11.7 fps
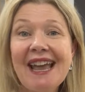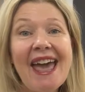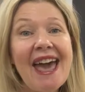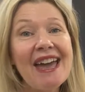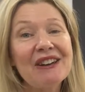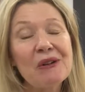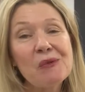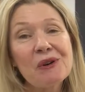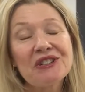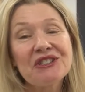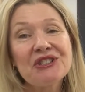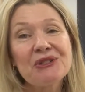and I
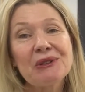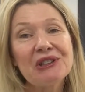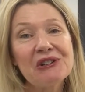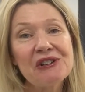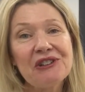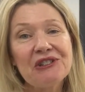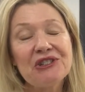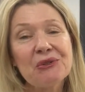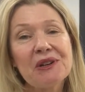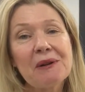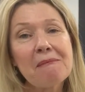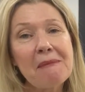wanted to alert you to
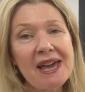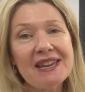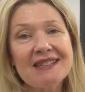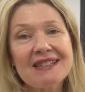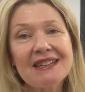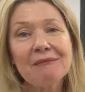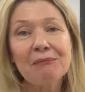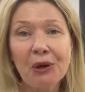an amazing